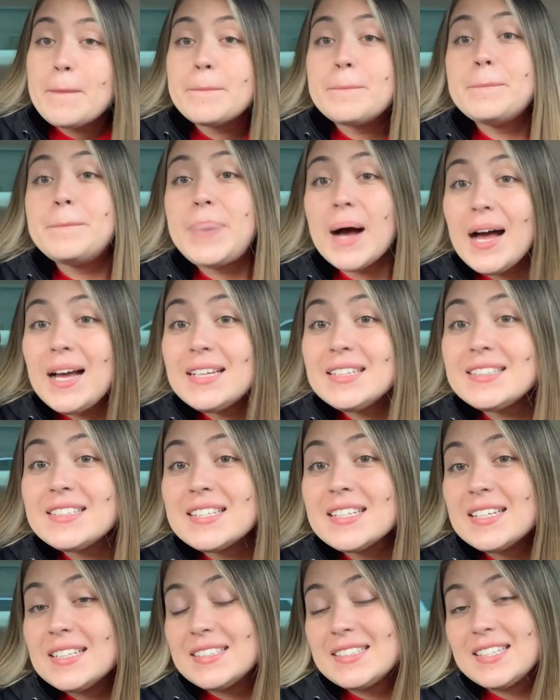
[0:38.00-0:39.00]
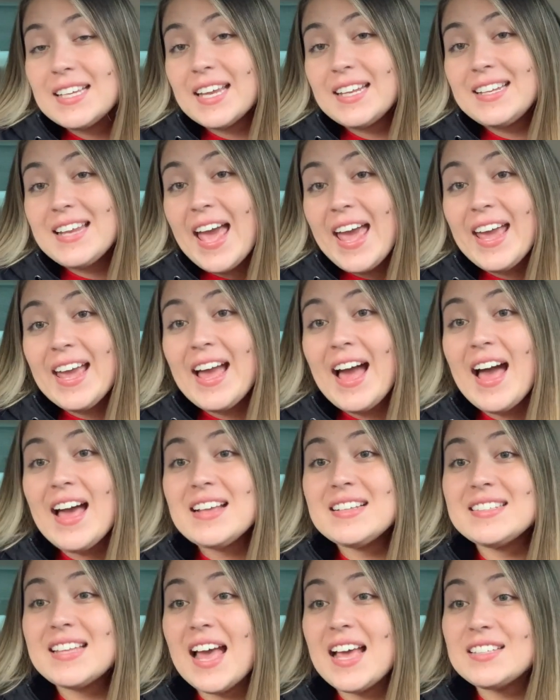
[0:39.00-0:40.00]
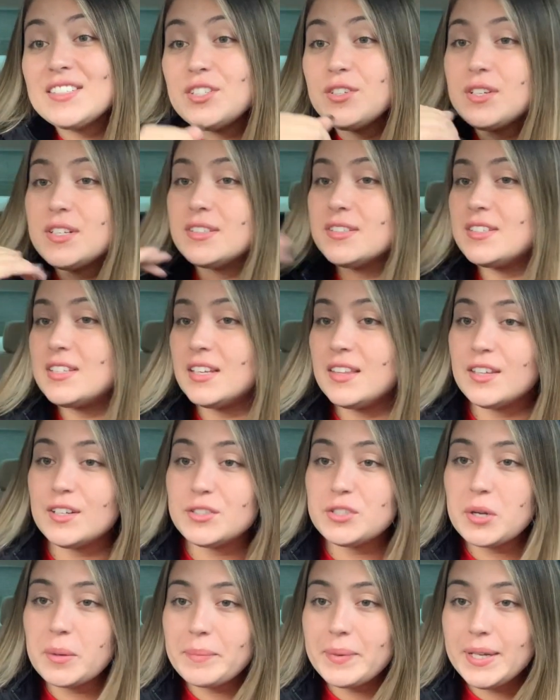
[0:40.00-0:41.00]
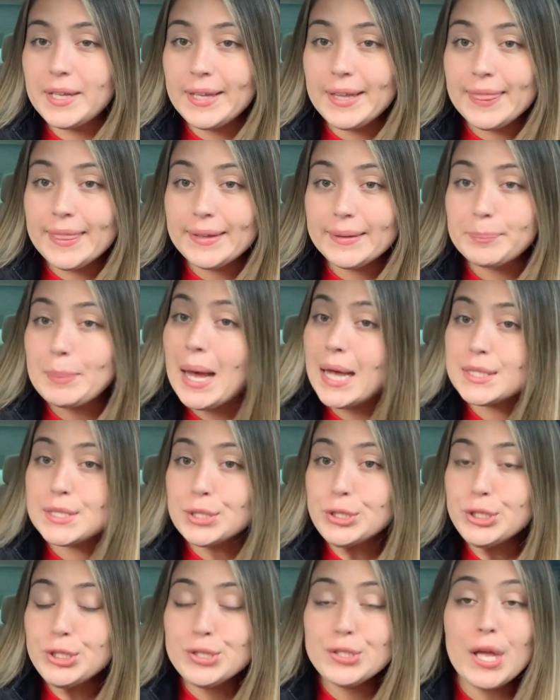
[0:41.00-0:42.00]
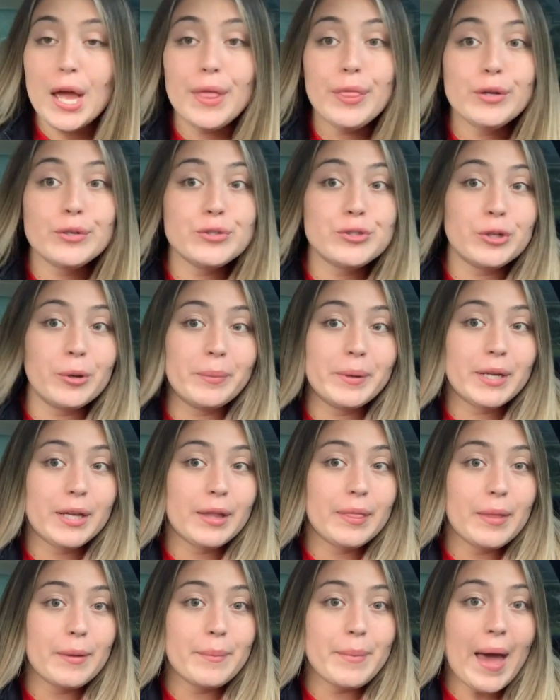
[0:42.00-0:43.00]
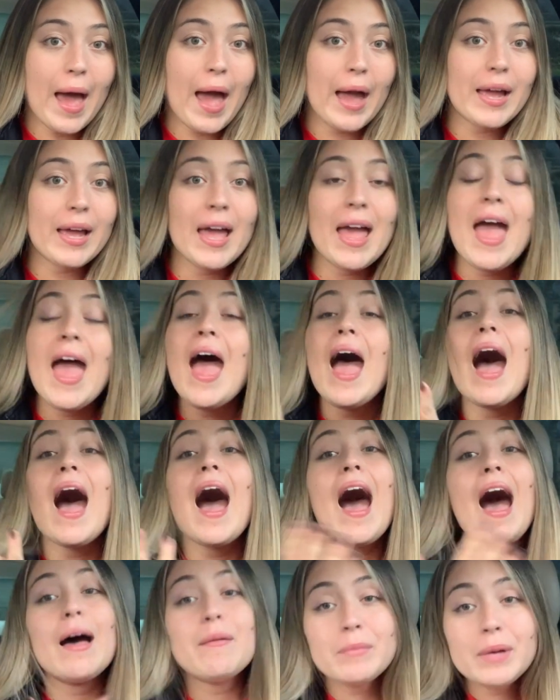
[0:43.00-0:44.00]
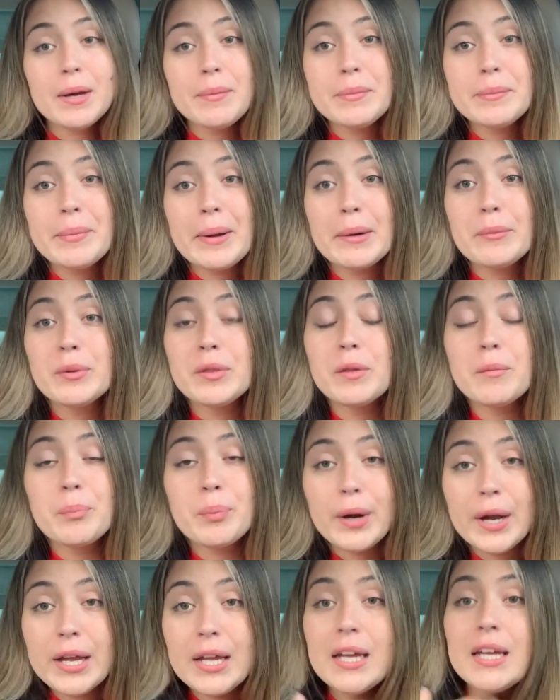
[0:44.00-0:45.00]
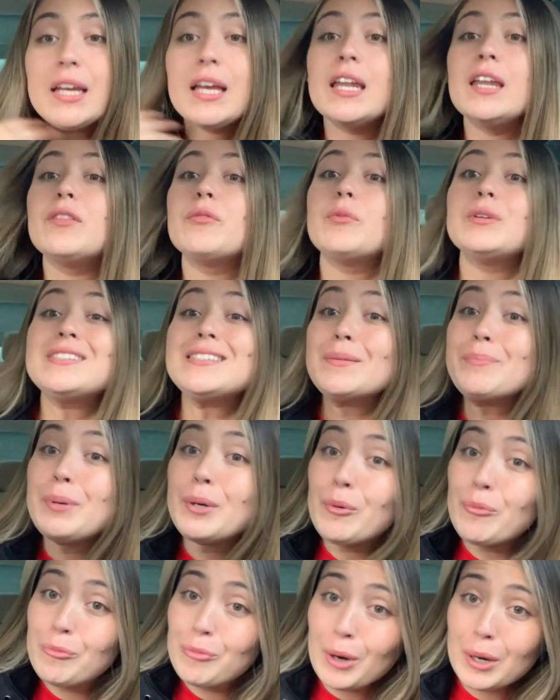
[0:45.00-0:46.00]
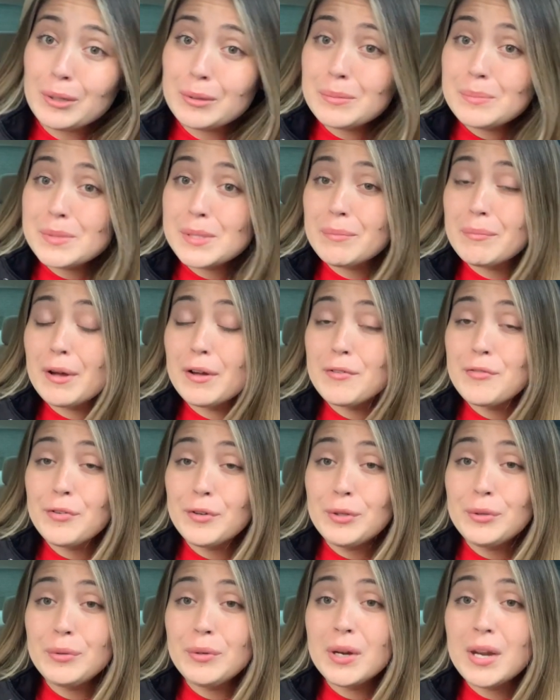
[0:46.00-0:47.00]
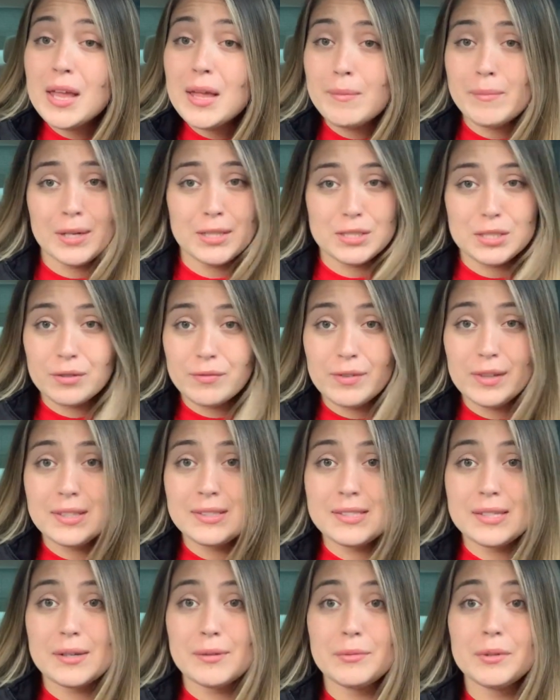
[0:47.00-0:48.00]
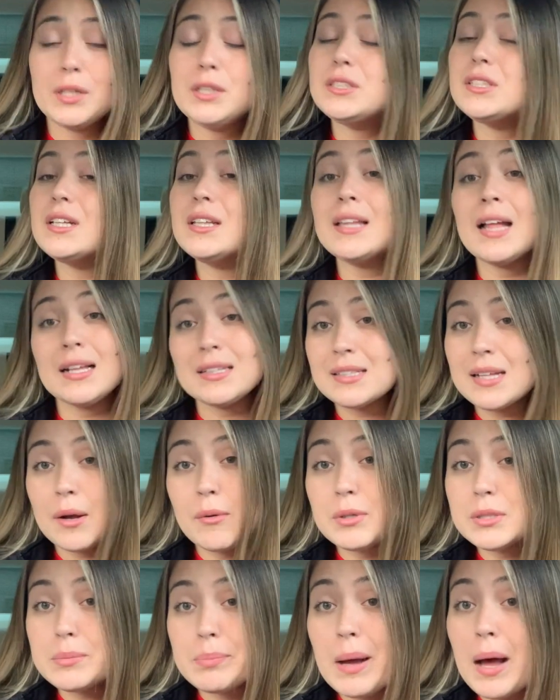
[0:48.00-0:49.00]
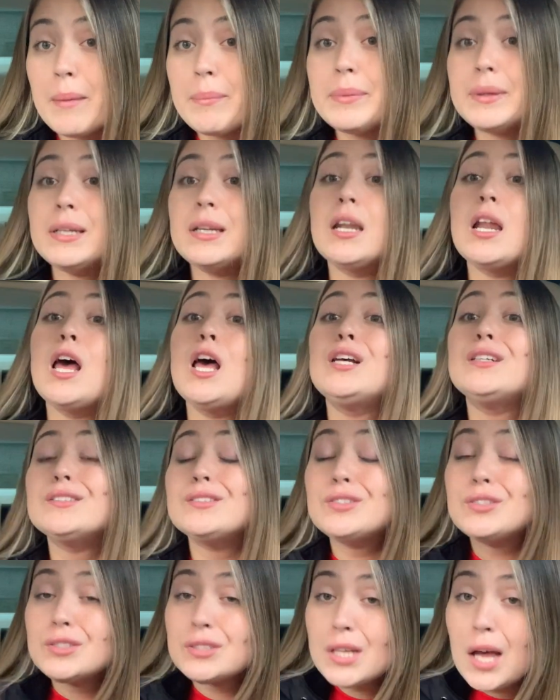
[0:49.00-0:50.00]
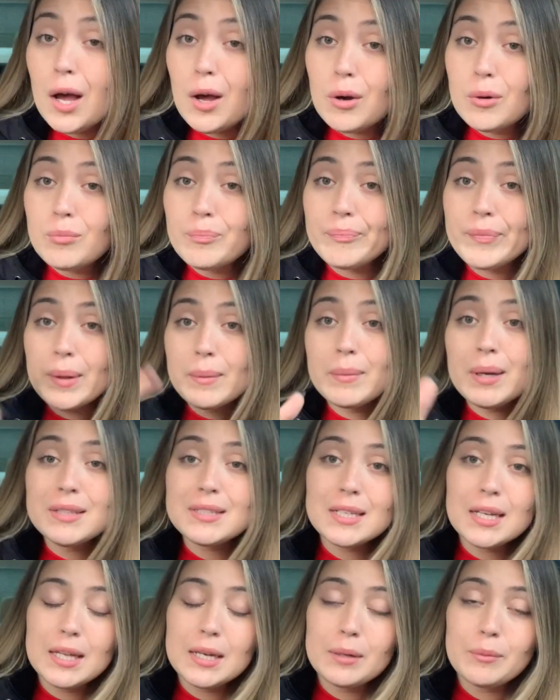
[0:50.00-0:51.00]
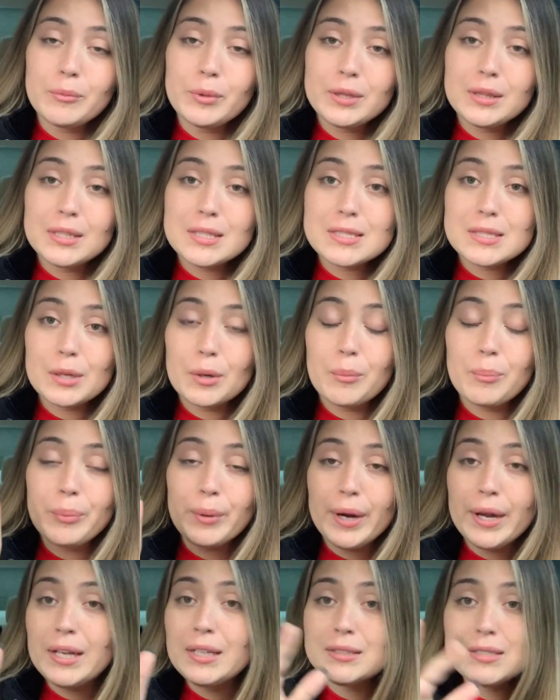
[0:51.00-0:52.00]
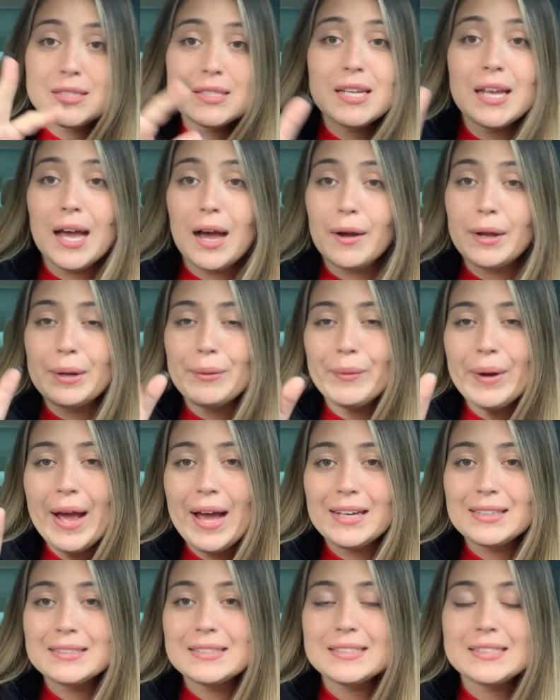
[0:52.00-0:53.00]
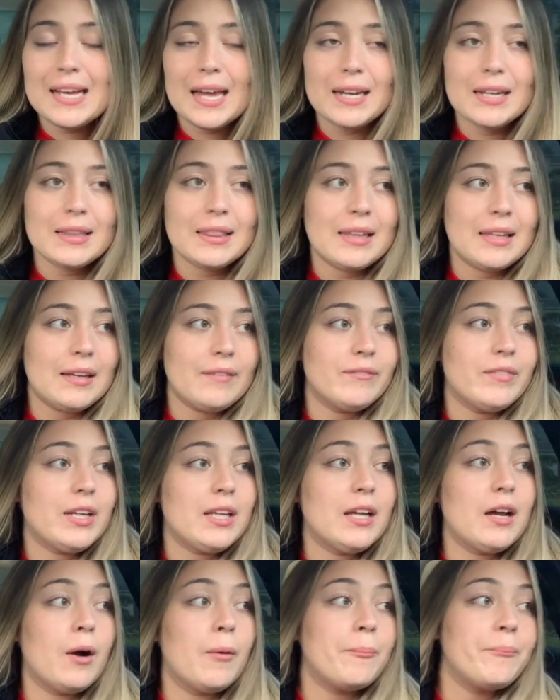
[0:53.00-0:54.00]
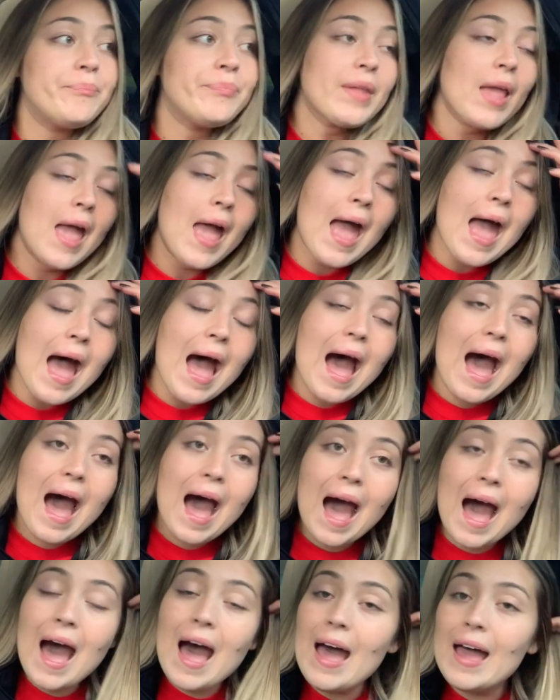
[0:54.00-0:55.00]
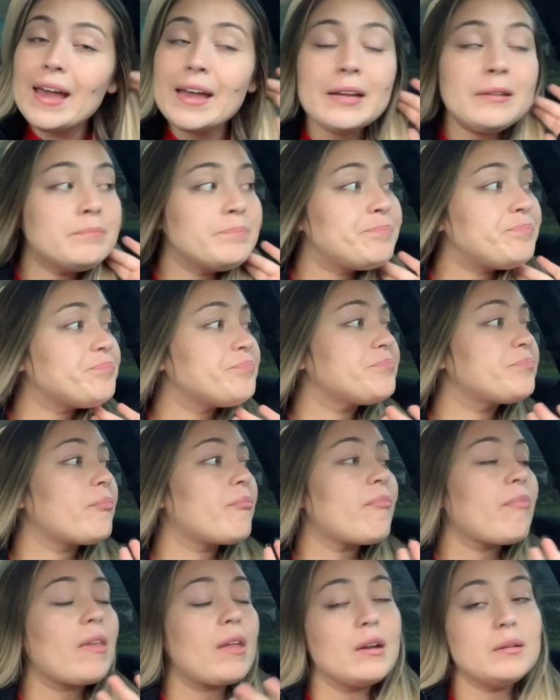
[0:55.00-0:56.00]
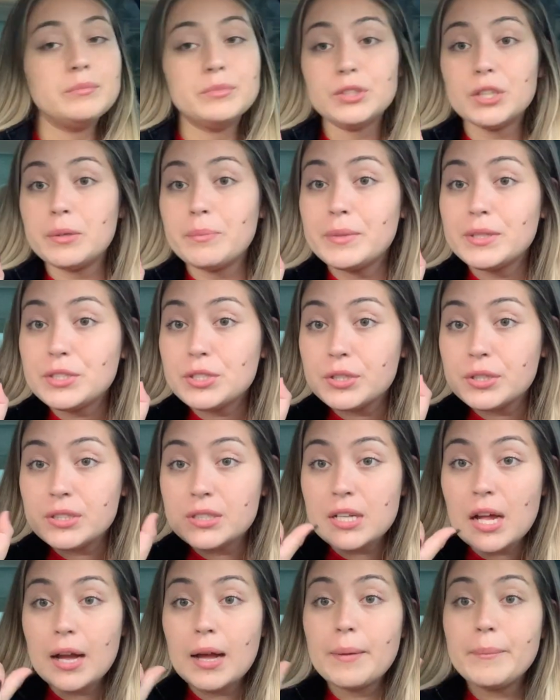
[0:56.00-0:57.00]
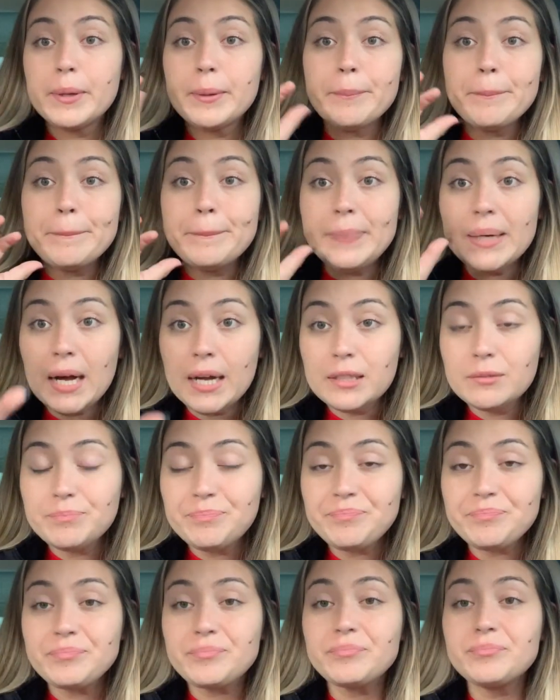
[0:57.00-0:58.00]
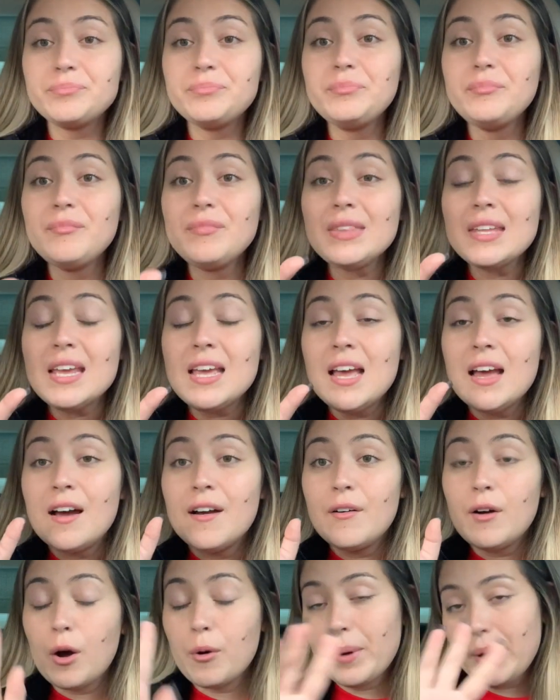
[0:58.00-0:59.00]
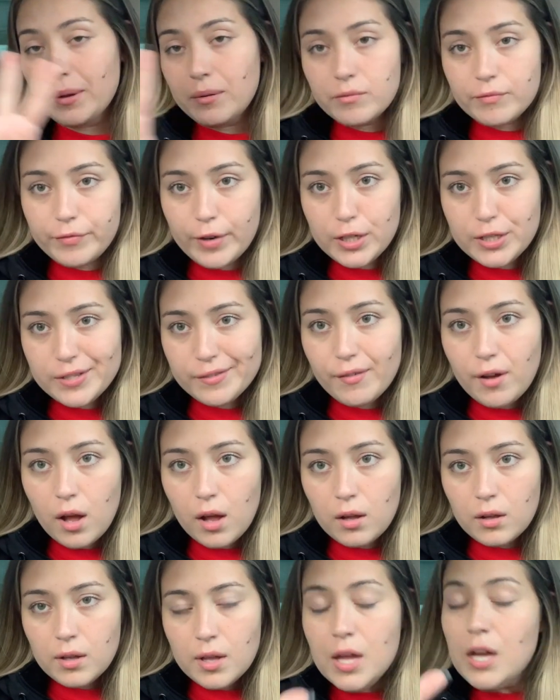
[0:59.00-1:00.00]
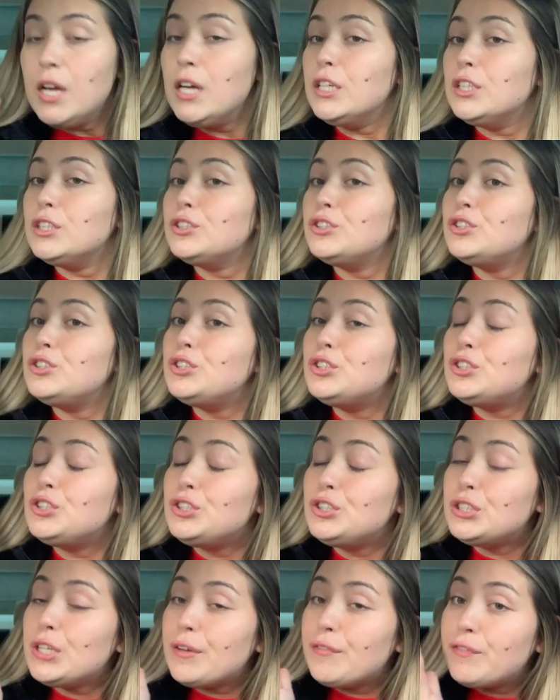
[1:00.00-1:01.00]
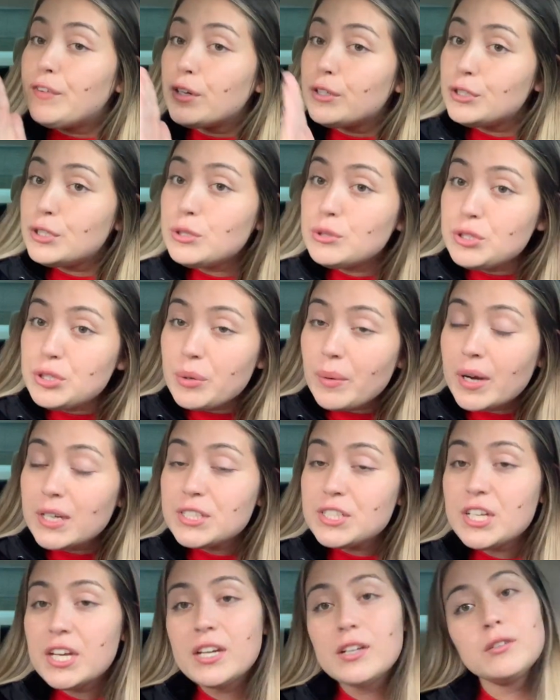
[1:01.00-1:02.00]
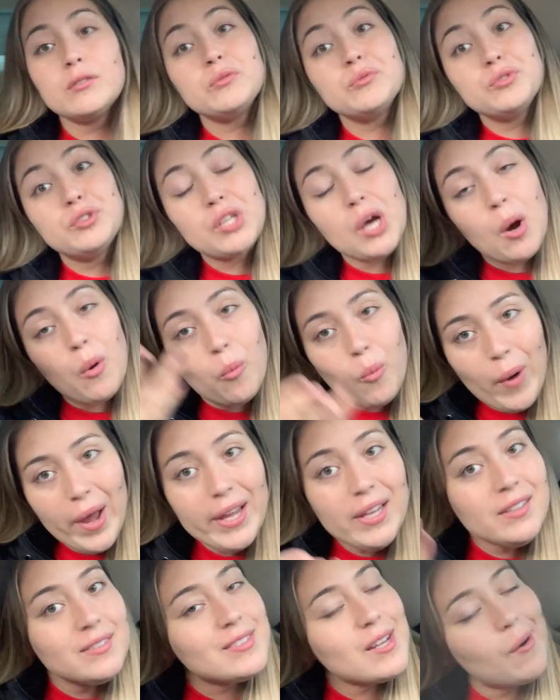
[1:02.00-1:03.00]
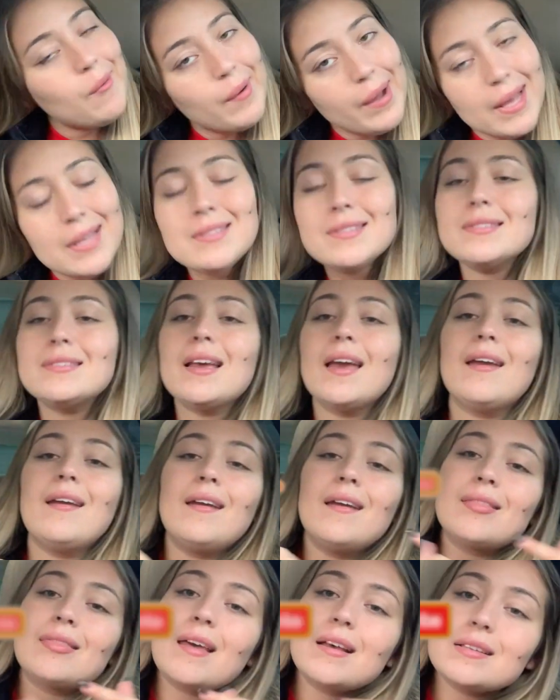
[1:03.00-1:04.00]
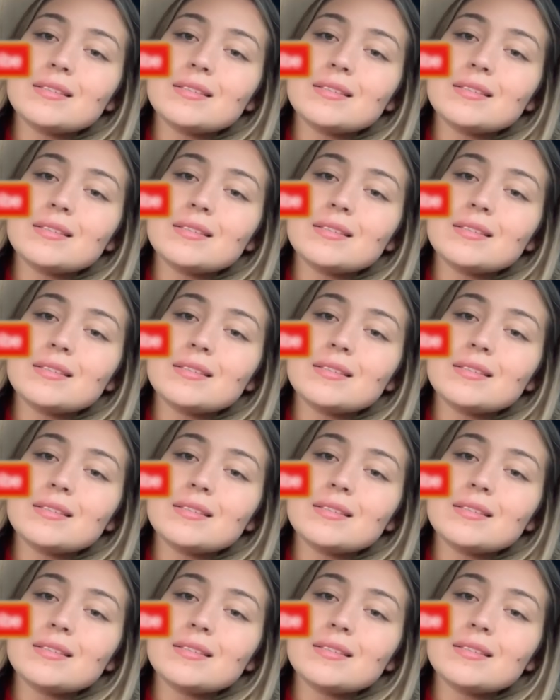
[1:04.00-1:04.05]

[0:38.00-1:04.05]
But today, guys, as you can see, there's nobody in the passenger side. There's nobody in the back. I'm coming back with a prank. Kenneth wants to put worms in my food, in my Chick-fil-A sandwich, and that's not what's popping. So I'm about to get him with this little prank, see how he reacts kind of thing video. I, I'm trying to make sure he's not coming. But, oh wait, first of all, if you're new to our channel, don't wait, don't hesitate, hit that